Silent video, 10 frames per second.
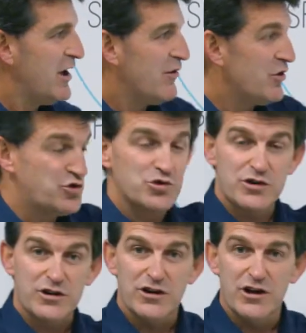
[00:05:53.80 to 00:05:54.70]
For
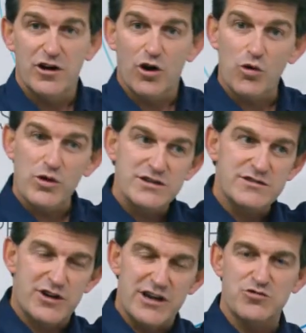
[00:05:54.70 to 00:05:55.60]
sure, always
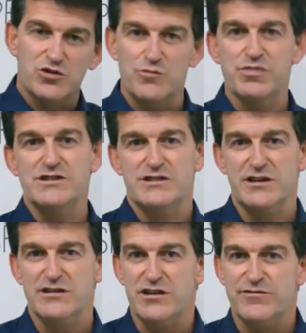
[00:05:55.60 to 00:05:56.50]
trying to
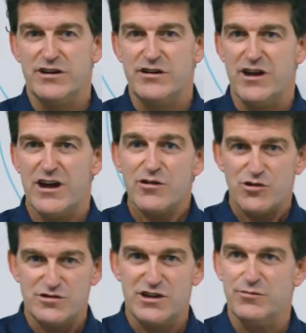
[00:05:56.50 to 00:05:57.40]
compensate the different
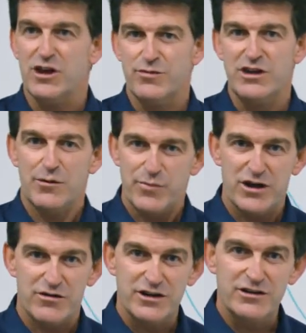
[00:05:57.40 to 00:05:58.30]
errors that may be
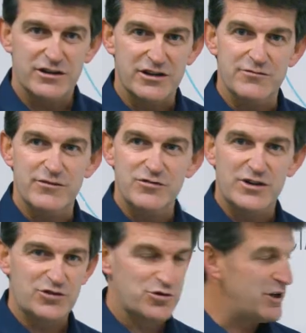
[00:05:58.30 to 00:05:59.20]
appearing in the
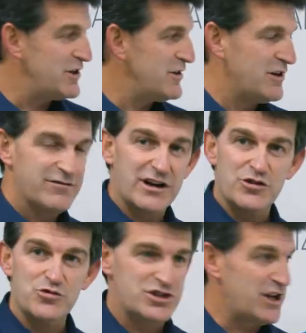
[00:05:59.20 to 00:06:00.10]
manufacturing
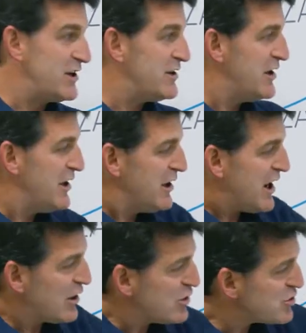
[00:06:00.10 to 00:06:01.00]
value chain,
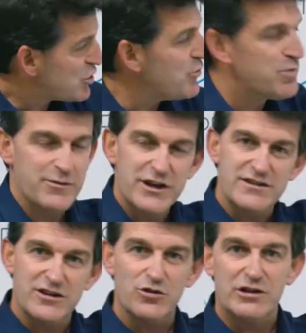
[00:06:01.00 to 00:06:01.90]
and also
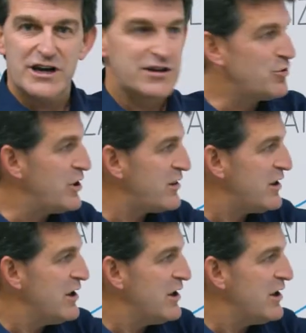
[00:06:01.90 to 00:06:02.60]
complementing all that with